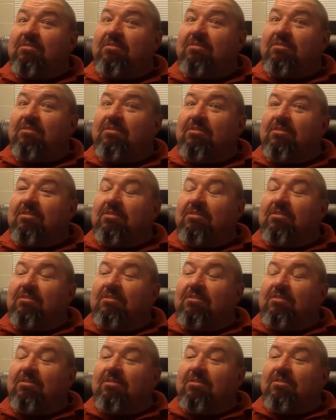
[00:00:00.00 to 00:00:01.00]

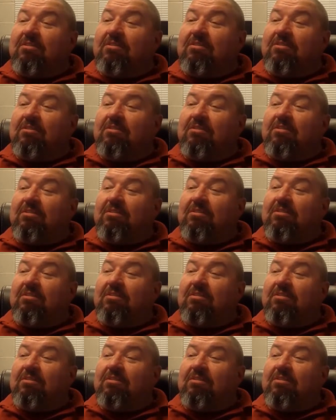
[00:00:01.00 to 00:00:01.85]
No one is speaking in this clip.